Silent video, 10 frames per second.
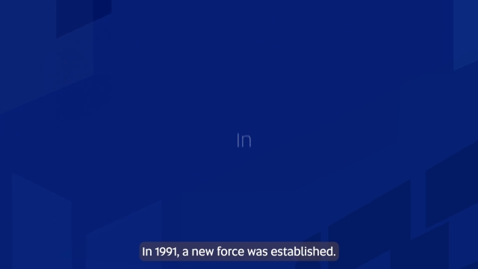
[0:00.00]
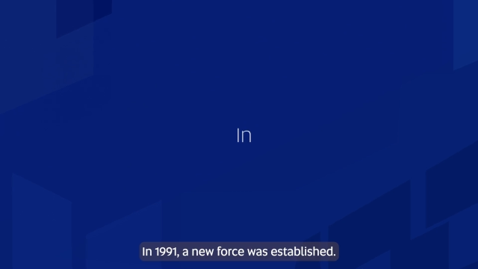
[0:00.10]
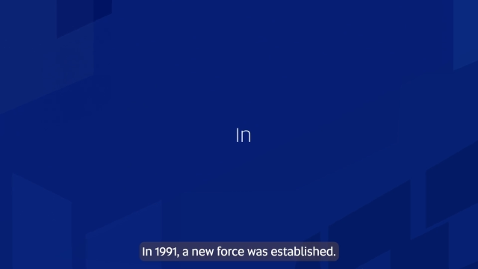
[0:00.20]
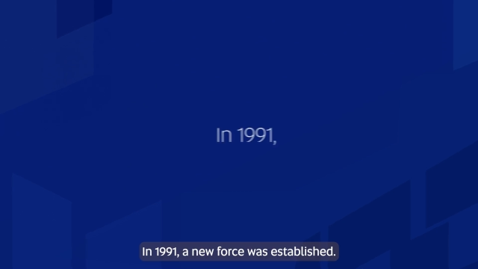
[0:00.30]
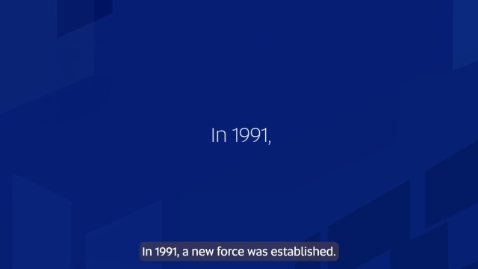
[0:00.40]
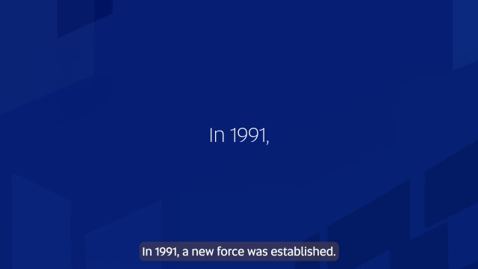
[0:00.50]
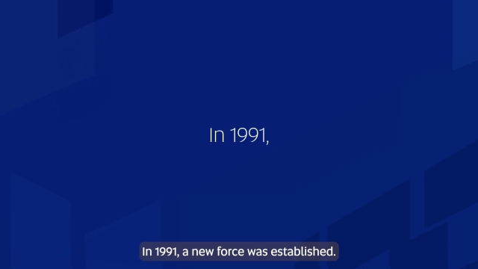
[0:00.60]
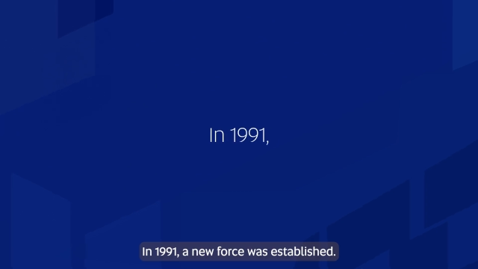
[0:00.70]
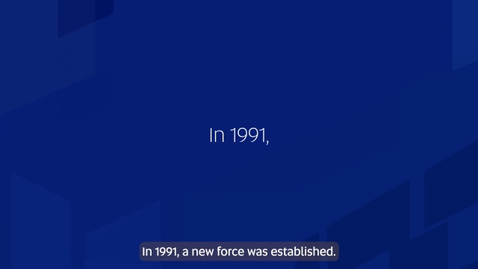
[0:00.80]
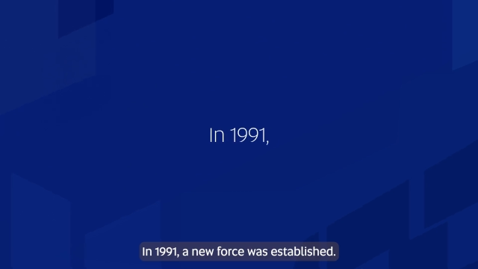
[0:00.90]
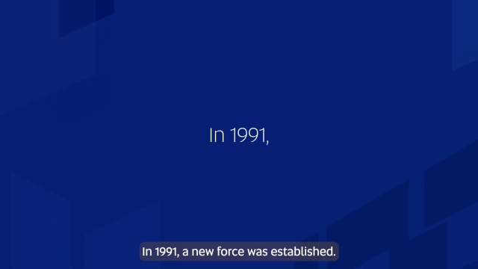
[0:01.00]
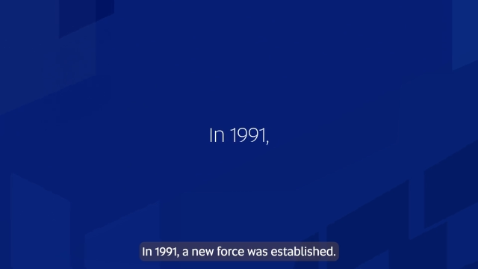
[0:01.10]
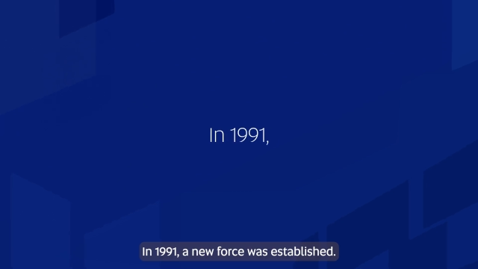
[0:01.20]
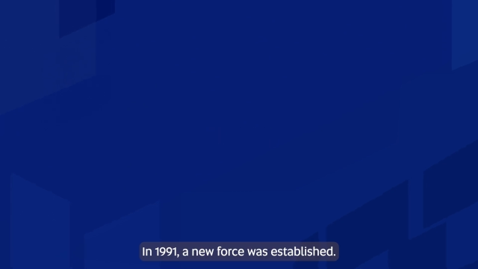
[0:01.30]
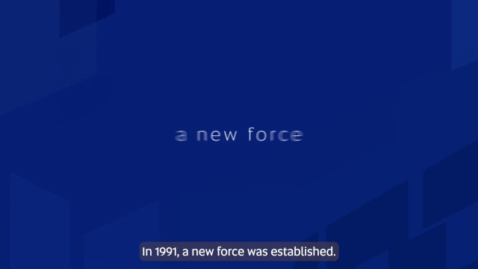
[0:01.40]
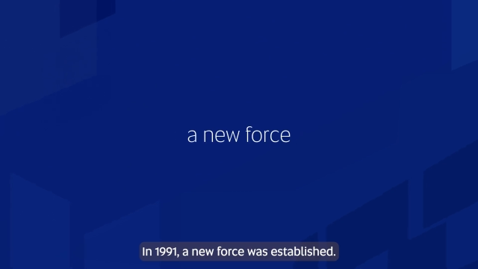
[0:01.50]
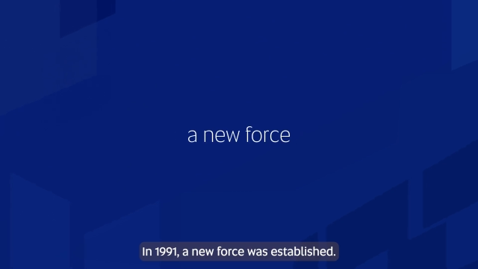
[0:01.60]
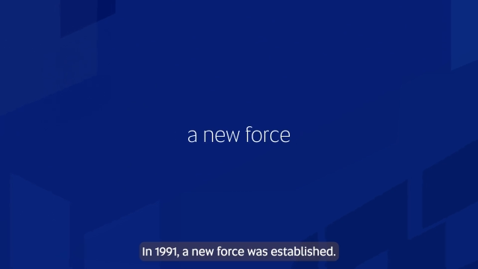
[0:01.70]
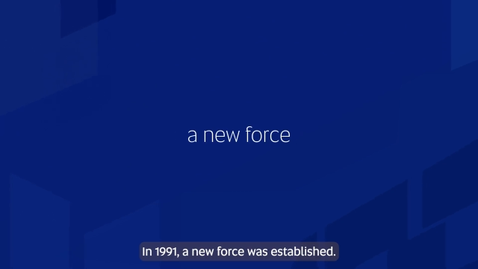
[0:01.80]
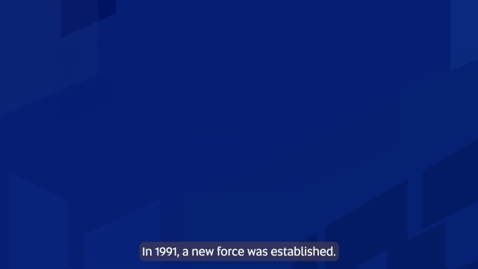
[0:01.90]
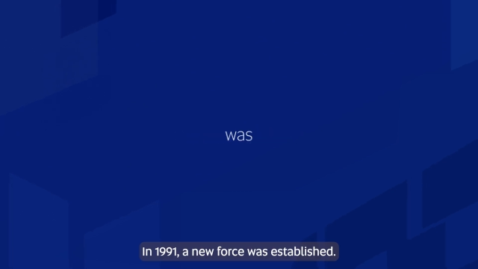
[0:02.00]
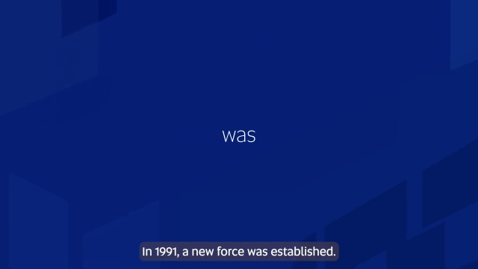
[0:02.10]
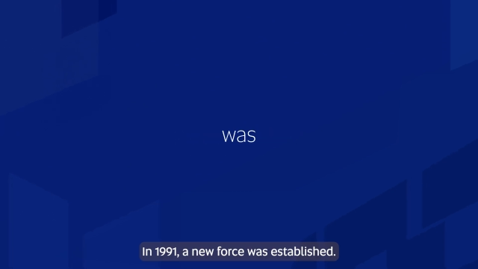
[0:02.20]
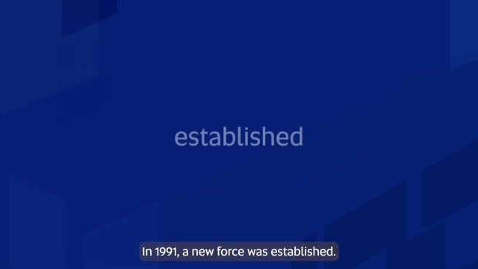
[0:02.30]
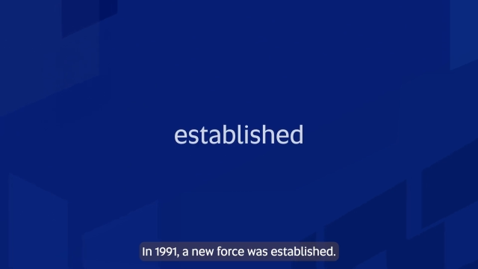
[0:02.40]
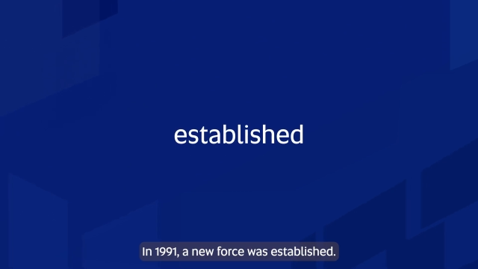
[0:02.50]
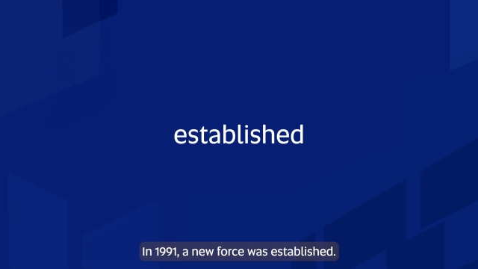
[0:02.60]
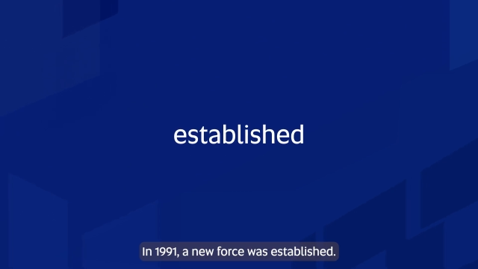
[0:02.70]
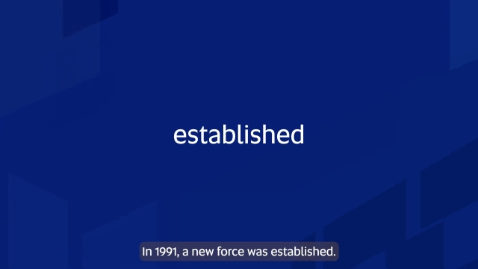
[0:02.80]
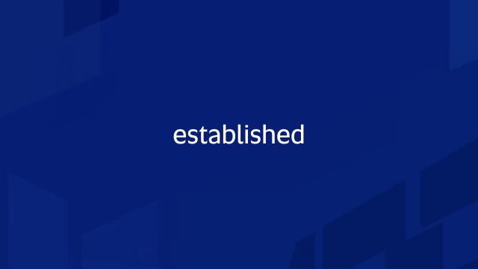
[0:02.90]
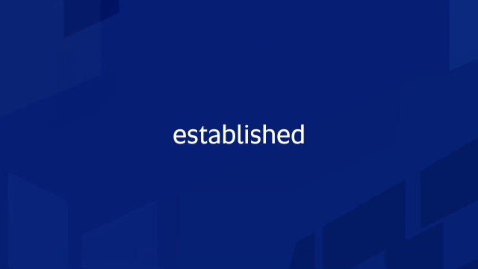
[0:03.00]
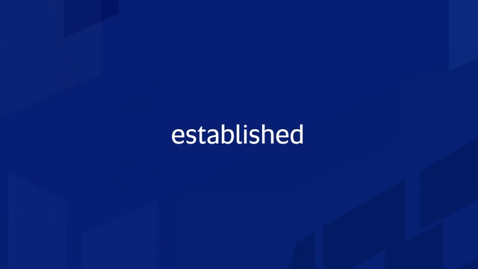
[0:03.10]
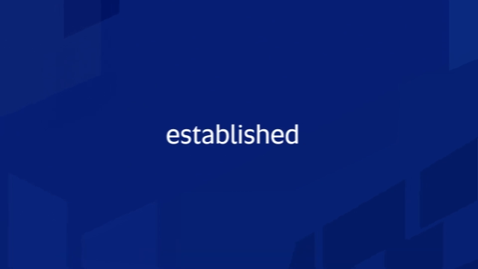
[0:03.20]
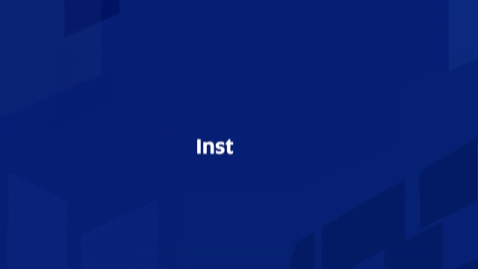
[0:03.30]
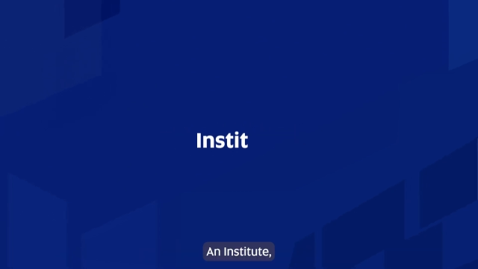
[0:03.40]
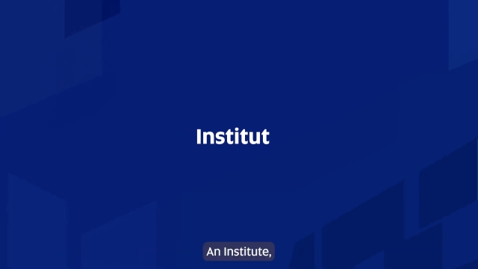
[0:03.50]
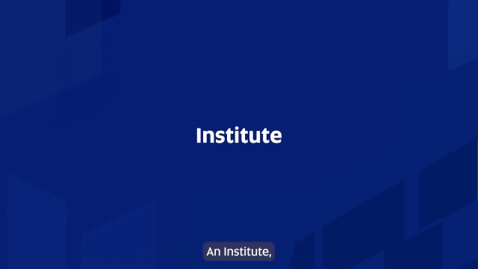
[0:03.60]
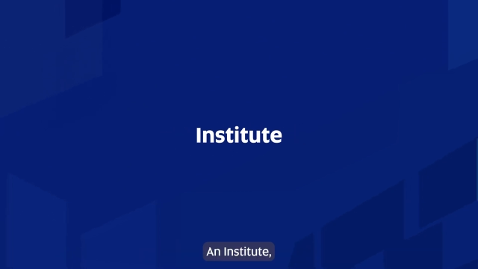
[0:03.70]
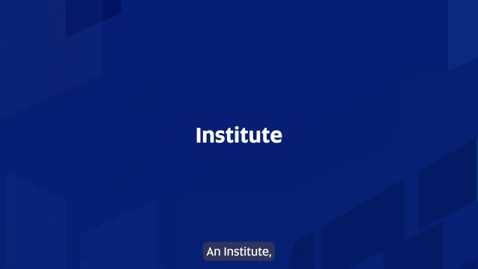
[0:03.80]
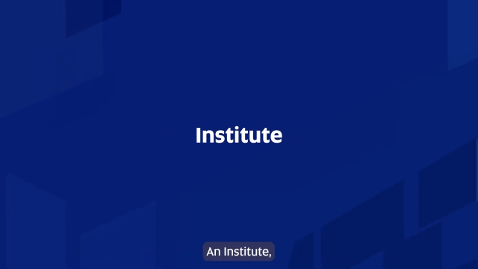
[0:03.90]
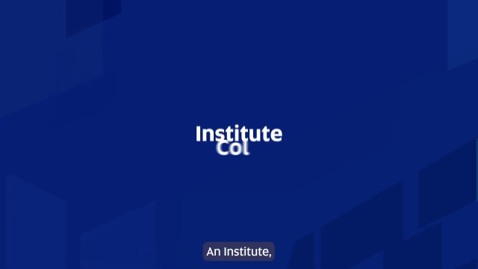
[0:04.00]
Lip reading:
(no speaker visible)